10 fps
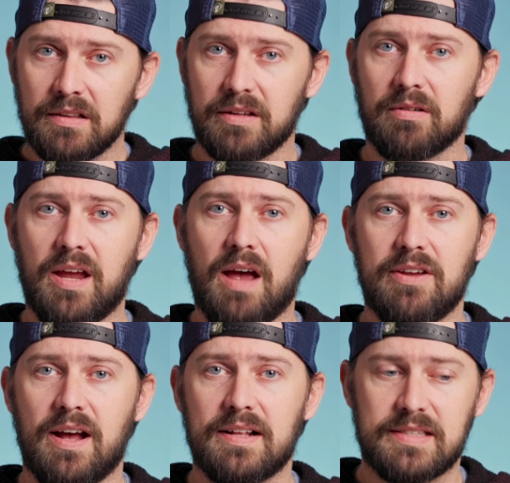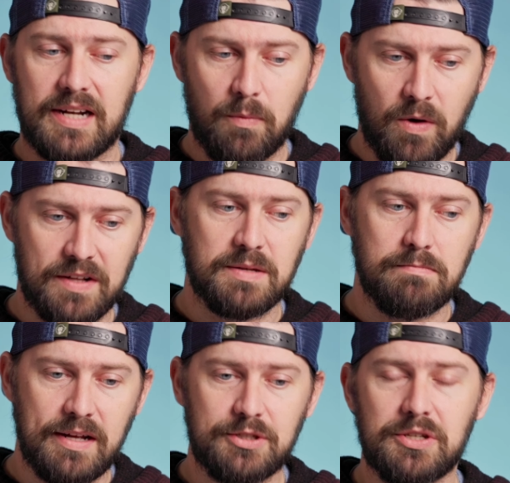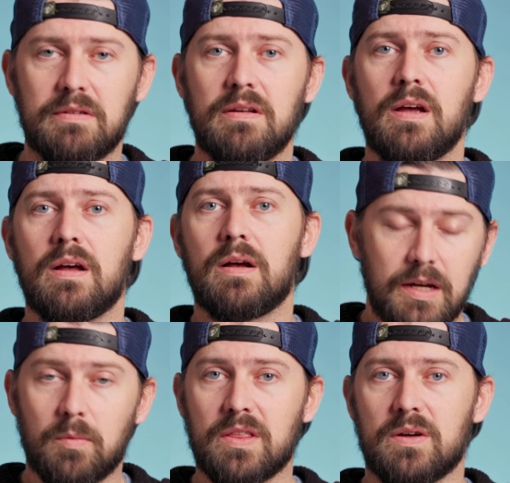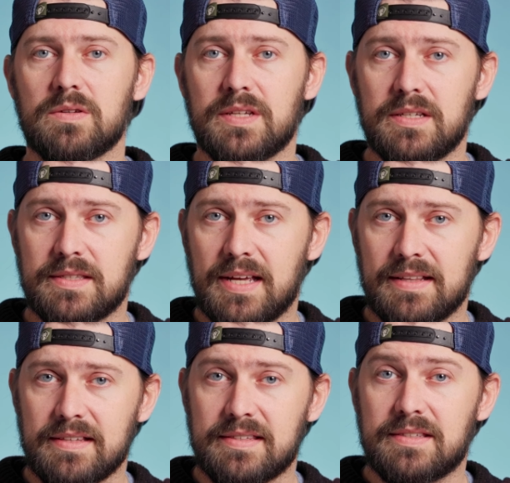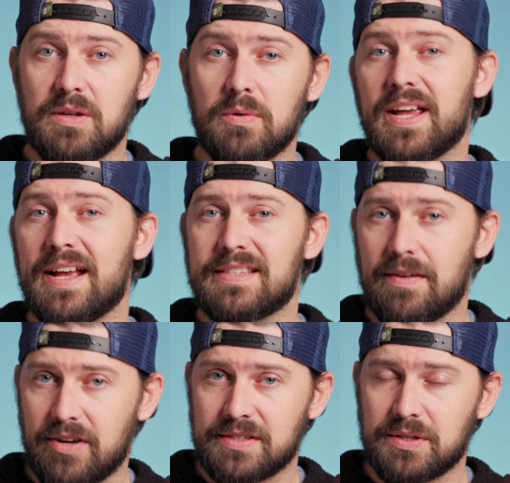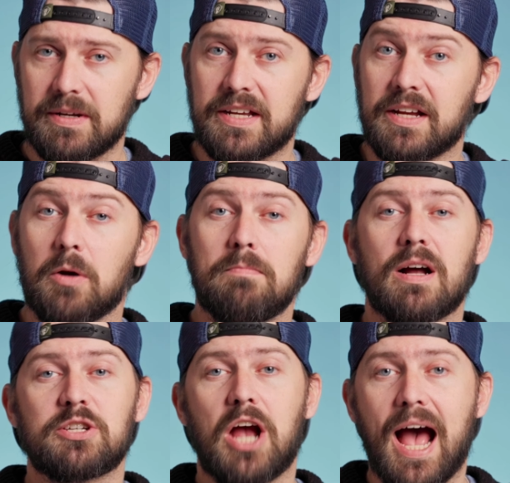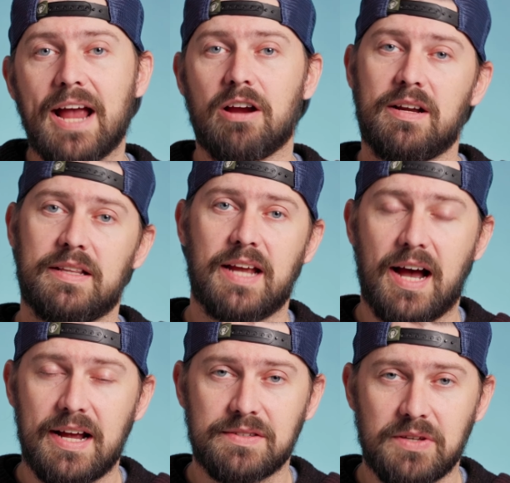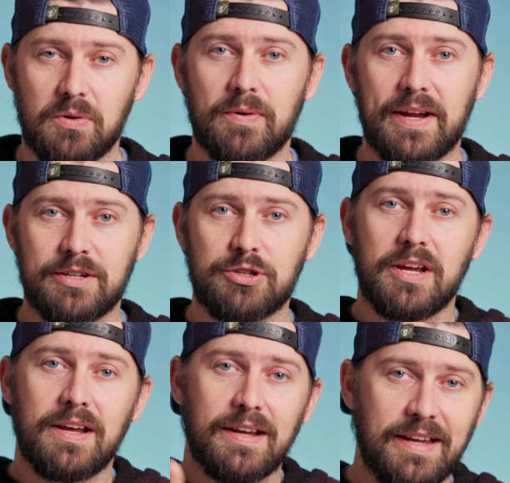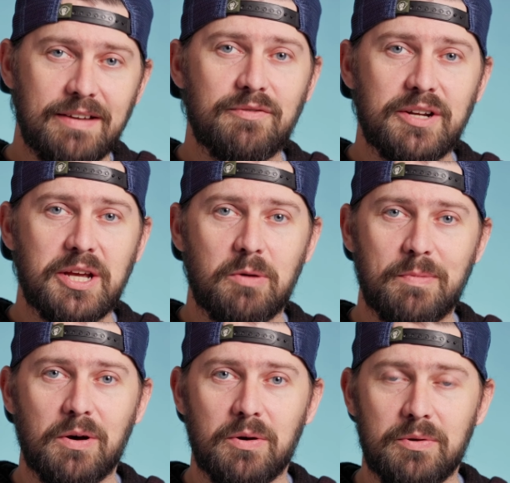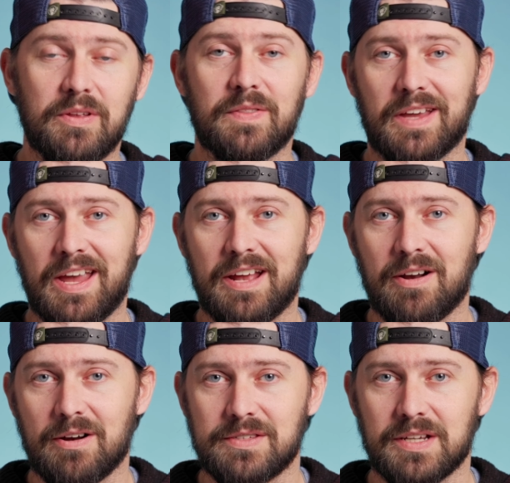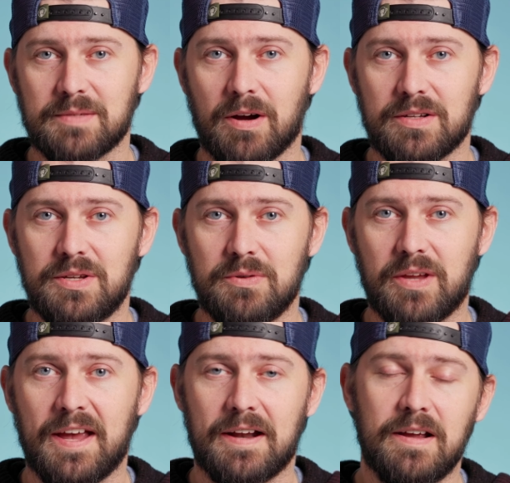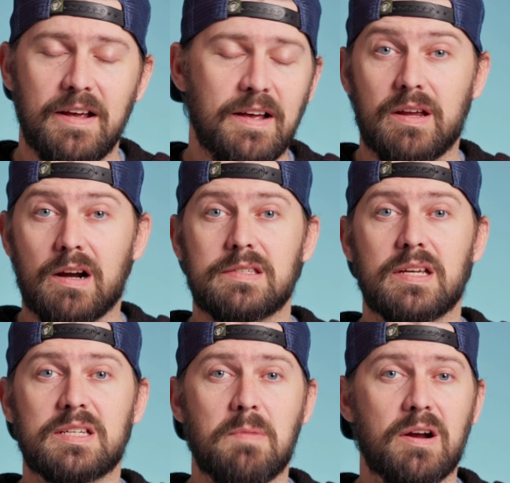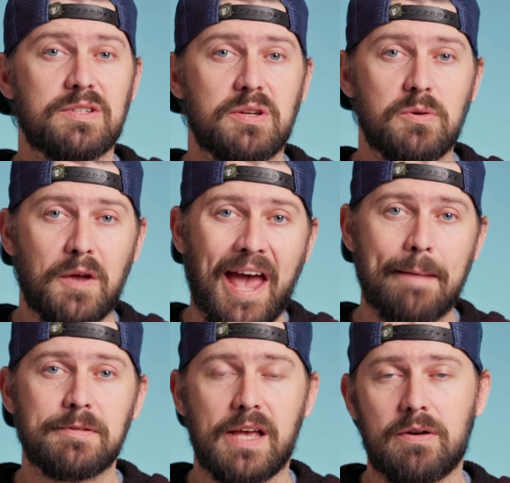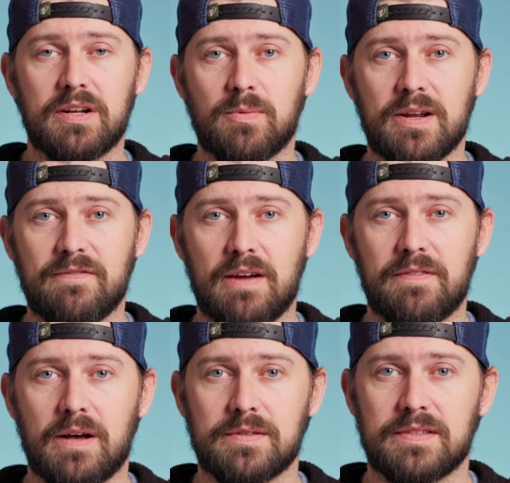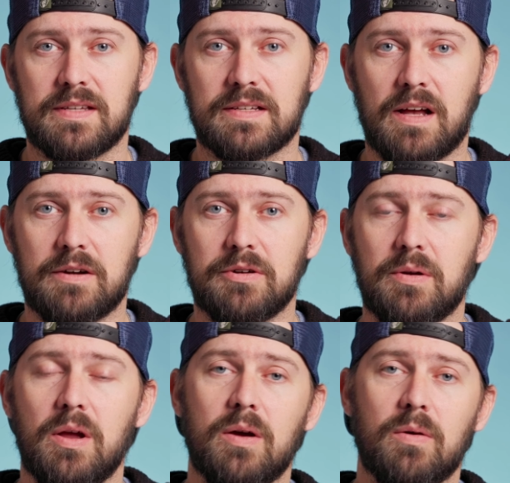little caveats that I want to mention. And one of those is that the Sony A7S III can go much higher in the ISO range in video mode than the Canon R6 Mark II can. The R6 Mark II caps out at 25,600,